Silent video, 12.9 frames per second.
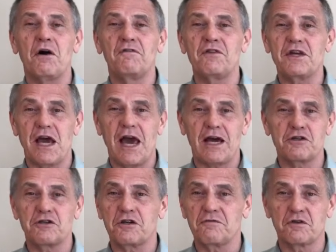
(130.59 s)
of the
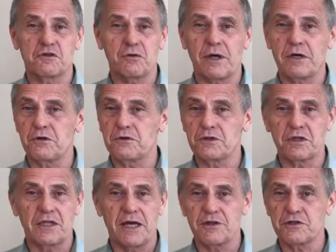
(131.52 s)
action of the traders
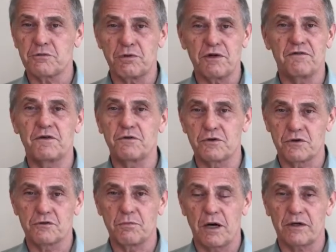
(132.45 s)
in the S&P
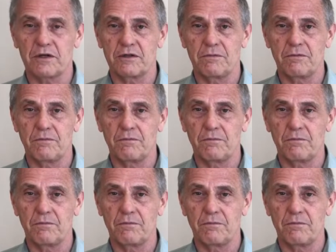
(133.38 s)
futures market?